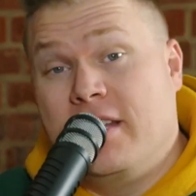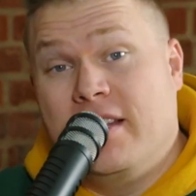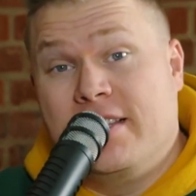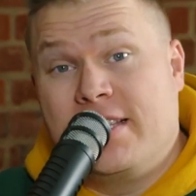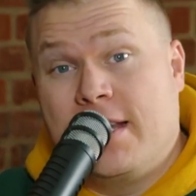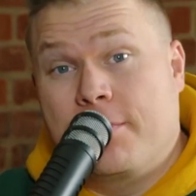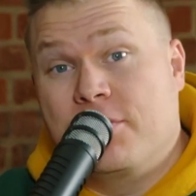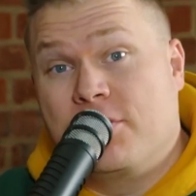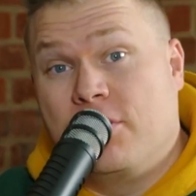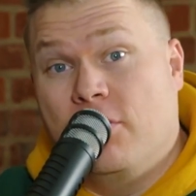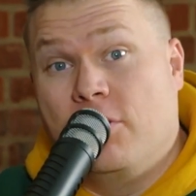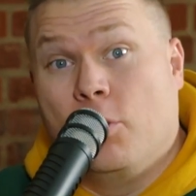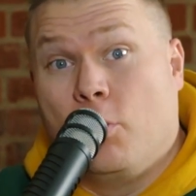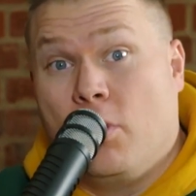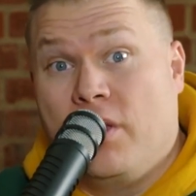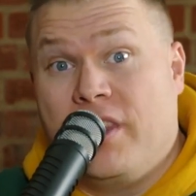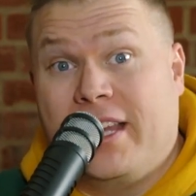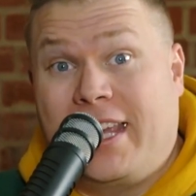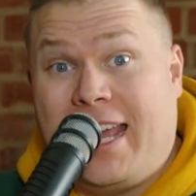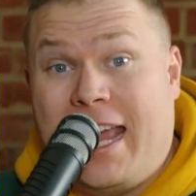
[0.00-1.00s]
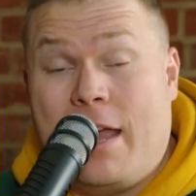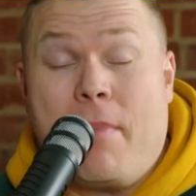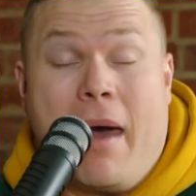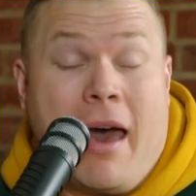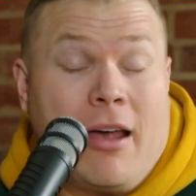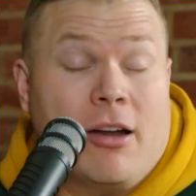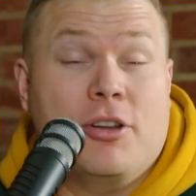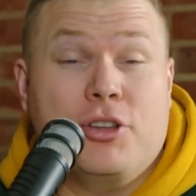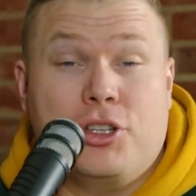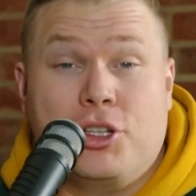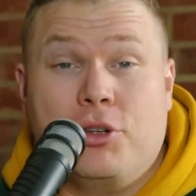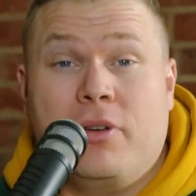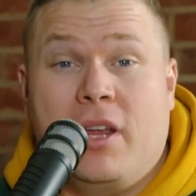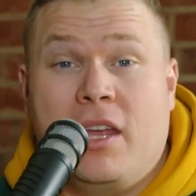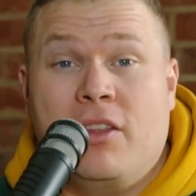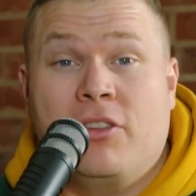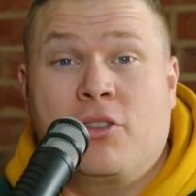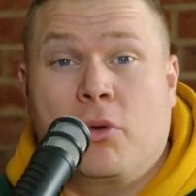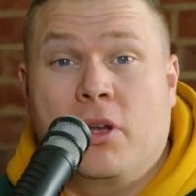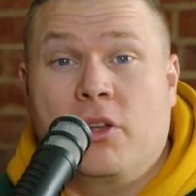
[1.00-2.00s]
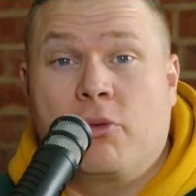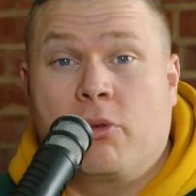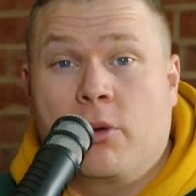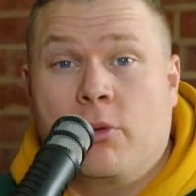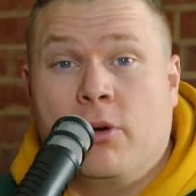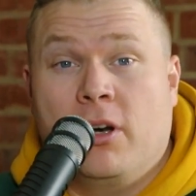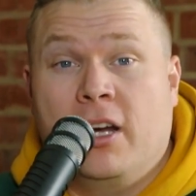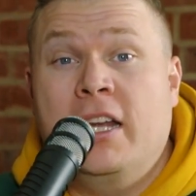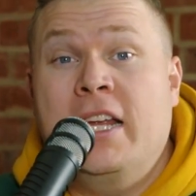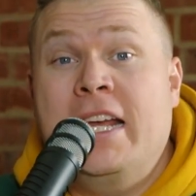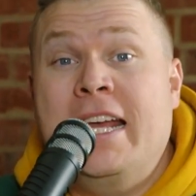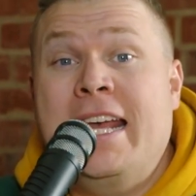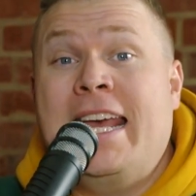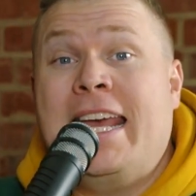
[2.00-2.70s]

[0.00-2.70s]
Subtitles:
in this episode the one that came out on June 8th, 2021.